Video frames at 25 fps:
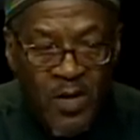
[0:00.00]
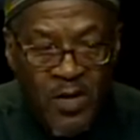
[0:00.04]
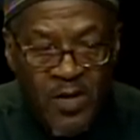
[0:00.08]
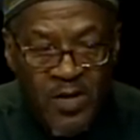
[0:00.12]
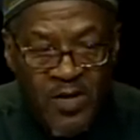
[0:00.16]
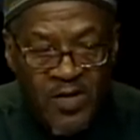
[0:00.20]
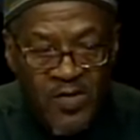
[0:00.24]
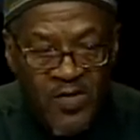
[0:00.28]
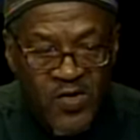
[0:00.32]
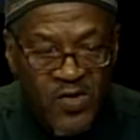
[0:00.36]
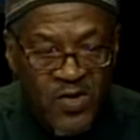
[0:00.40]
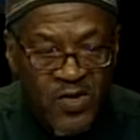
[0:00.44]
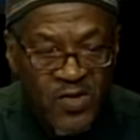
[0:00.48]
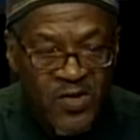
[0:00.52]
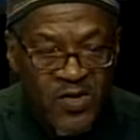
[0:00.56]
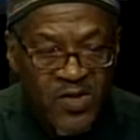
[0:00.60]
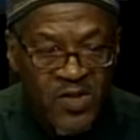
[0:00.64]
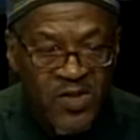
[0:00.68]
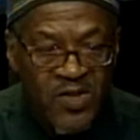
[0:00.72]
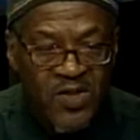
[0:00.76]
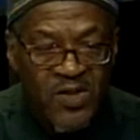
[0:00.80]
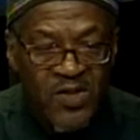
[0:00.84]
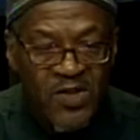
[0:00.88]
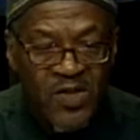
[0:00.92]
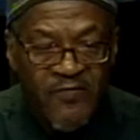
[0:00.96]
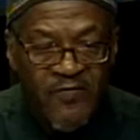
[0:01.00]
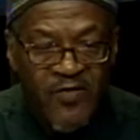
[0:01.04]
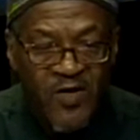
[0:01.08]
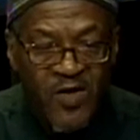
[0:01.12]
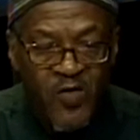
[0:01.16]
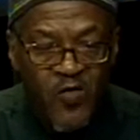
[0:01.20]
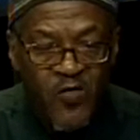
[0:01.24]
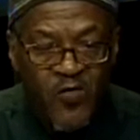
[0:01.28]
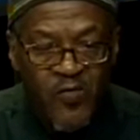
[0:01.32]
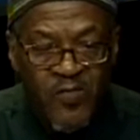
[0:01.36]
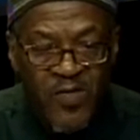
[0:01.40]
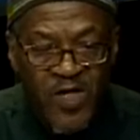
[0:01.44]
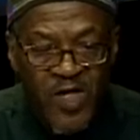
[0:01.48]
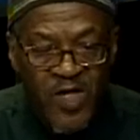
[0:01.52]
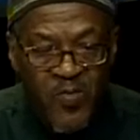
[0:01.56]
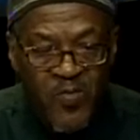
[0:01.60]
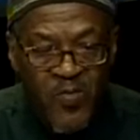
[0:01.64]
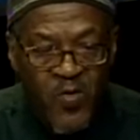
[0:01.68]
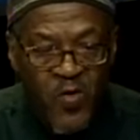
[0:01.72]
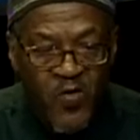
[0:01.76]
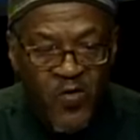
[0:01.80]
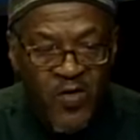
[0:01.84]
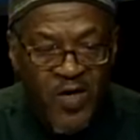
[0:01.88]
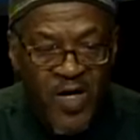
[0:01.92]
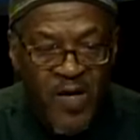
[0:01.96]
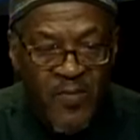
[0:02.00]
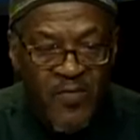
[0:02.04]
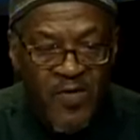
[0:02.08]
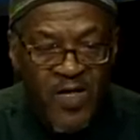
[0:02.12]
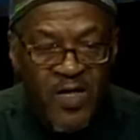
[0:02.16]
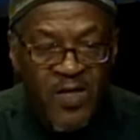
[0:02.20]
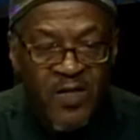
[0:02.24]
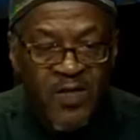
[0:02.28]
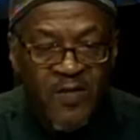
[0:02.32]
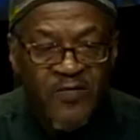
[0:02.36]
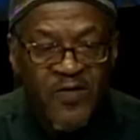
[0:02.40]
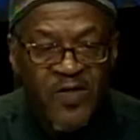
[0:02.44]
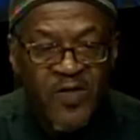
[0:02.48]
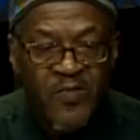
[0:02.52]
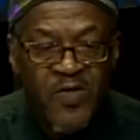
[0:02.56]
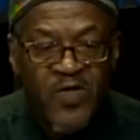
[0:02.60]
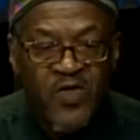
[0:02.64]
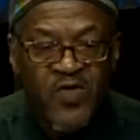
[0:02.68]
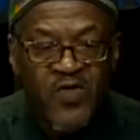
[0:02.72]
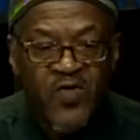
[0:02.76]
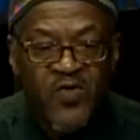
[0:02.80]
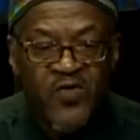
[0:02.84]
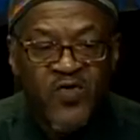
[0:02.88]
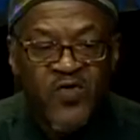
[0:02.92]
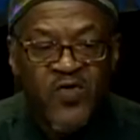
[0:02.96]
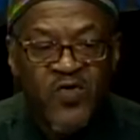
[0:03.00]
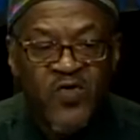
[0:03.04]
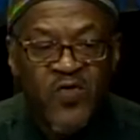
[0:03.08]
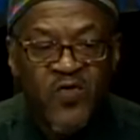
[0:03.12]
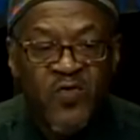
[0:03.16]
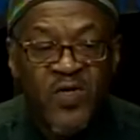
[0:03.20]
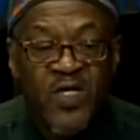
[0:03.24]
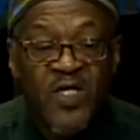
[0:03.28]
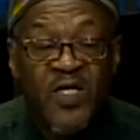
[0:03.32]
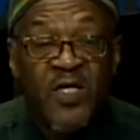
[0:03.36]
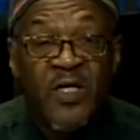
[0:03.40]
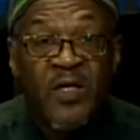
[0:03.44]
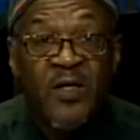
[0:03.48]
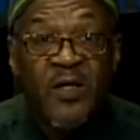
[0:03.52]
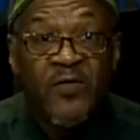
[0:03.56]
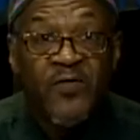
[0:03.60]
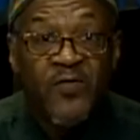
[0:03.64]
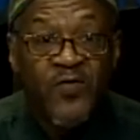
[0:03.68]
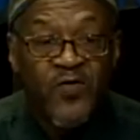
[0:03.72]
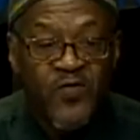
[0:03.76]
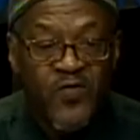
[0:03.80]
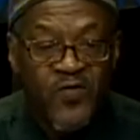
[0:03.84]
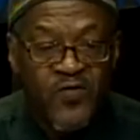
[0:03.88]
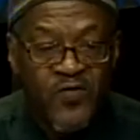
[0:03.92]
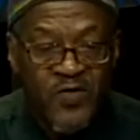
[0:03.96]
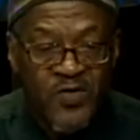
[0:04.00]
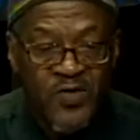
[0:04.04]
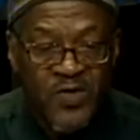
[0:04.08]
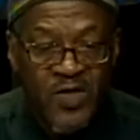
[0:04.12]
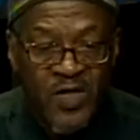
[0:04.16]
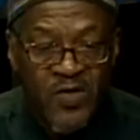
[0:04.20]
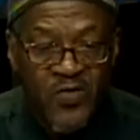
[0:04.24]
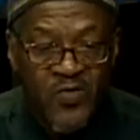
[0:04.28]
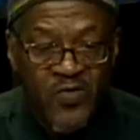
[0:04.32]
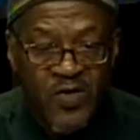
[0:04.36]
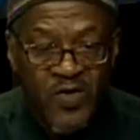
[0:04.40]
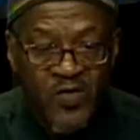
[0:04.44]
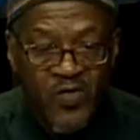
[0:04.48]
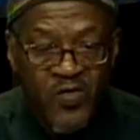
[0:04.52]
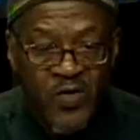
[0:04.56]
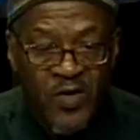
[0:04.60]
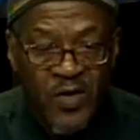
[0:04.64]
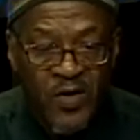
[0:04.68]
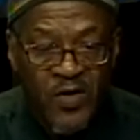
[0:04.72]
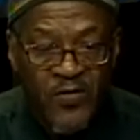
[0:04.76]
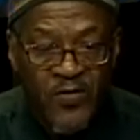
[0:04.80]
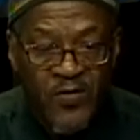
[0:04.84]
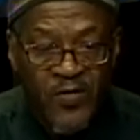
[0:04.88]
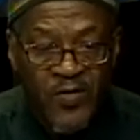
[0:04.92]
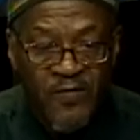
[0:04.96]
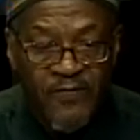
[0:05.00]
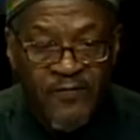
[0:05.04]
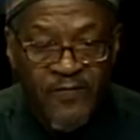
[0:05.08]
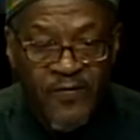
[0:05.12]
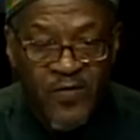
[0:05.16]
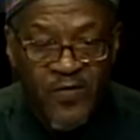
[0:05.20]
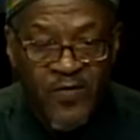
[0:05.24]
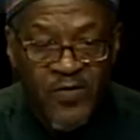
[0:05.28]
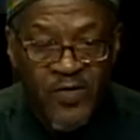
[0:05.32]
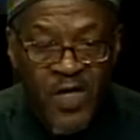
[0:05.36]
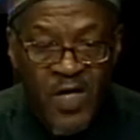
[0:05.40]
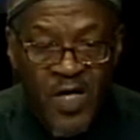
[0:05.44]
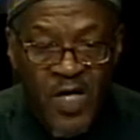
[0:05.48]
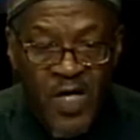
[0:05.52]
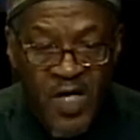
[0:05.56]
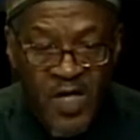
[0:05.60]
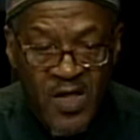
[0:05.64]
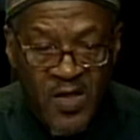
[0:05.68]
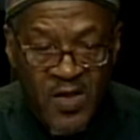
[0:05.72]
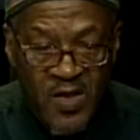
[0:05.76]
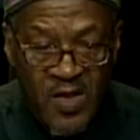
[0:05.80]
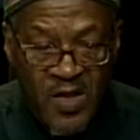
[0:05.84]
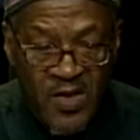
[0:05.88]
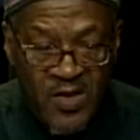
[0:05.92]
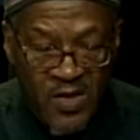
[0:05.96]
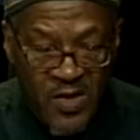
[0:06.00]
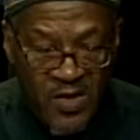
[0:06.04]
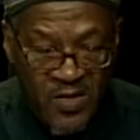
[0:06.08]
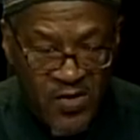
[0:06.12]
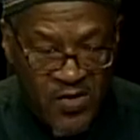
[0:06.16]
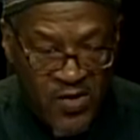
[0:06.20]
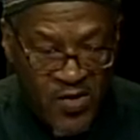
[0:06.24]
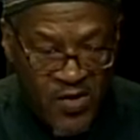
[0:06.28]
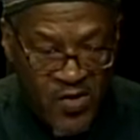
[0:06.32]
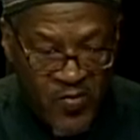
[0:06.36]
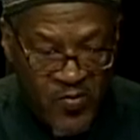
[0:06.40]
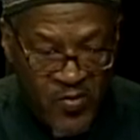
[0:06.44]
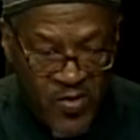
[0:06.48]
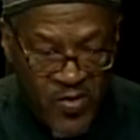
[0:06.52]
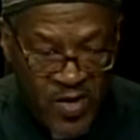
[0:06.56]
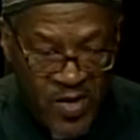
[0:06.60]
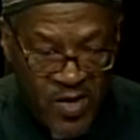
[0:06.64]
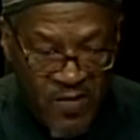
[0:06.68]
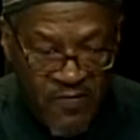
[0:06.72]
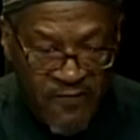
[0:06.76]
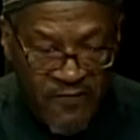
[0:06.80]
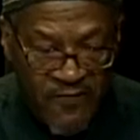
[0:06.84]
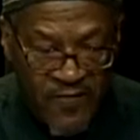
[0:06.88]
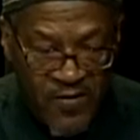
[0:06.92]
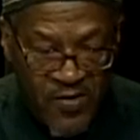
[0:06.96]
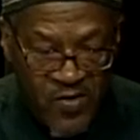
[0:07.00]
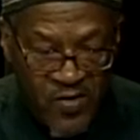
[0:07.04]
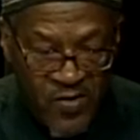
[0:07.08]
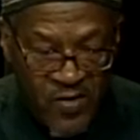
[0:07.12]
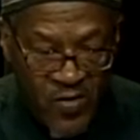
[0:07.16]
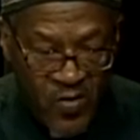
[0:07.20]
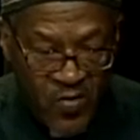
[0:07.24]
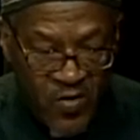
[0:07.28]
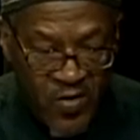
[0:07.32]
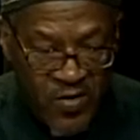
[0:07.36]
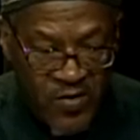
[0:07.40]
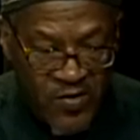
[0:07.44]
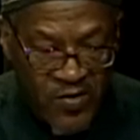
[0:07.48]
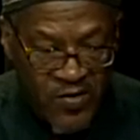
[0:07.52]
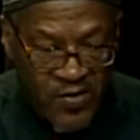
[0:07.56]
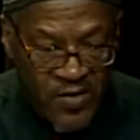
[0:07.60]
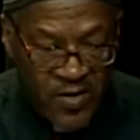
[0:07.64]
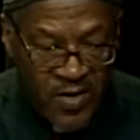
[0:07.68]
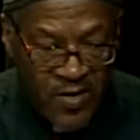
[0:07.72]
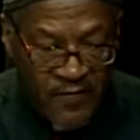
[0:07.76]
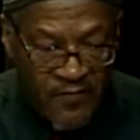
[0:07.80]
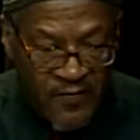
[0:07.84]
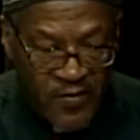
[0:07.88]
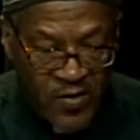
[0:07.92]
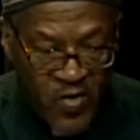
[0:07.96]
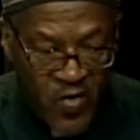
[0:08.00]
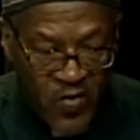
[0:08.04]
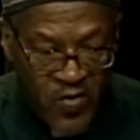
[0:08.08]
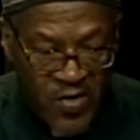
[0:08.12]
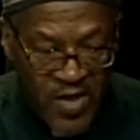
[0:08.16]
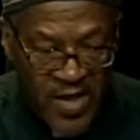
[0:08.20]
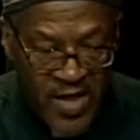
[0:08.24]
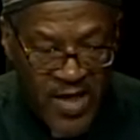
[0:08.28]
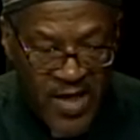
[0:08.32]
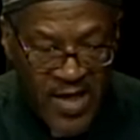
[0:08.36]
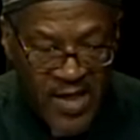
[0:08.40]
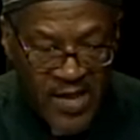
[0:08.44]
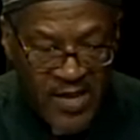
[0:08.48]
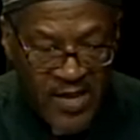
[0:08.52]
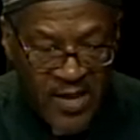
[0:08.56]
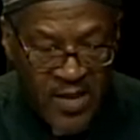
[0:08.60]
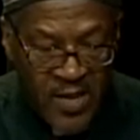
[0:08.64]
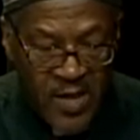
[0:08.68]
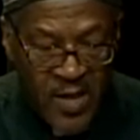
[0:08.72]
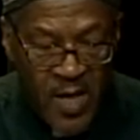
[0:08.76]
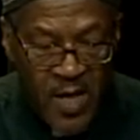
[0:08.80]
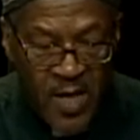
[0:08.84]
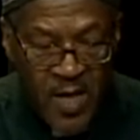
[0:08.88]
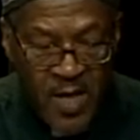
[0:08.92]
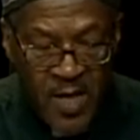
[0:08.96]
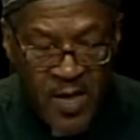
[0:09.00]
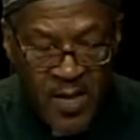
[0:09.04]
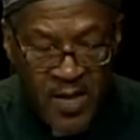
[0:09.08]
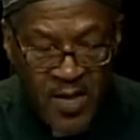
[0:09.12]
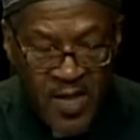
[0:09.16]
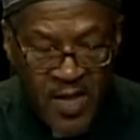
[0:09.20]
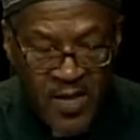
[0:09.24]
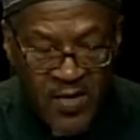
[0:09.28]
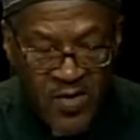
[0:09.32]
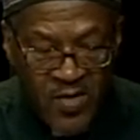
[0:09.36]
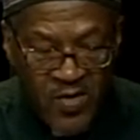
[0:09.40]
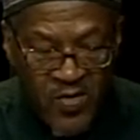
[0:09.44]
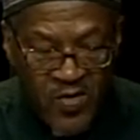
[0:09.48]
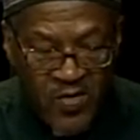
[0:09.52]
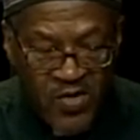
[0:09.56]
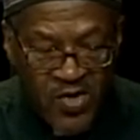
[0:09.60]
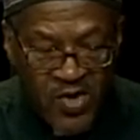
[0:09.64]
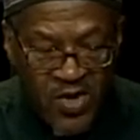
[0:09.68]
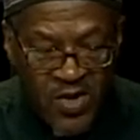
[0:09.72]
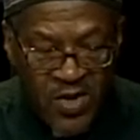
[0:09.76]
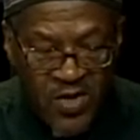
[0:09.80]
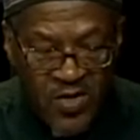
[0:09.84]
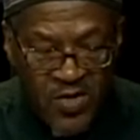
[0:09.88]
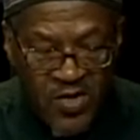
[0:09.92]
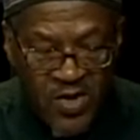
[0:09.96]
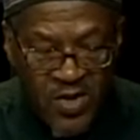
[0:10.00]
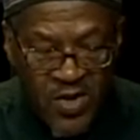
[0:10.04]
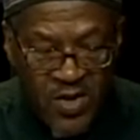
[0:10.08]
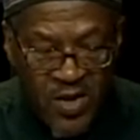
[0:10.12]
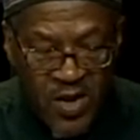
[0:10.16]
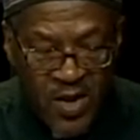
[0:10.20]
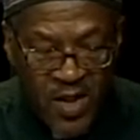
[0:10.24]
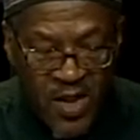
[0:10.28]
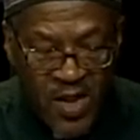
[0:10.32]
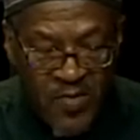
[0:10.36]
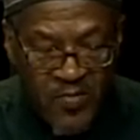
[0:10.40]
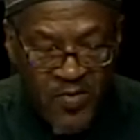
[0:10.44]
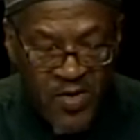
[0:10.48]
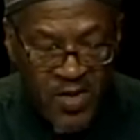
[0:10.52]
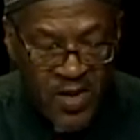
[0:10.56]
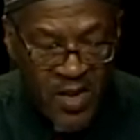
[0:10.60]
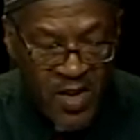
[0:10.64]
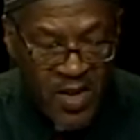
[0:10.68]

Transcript: It's a CCTV Youth Media Program end of semester screening. It's Thursday, January 31st, and 6 p.m. Feature the works of Tony Allen, Nancy Eugene, Gene Gulliman,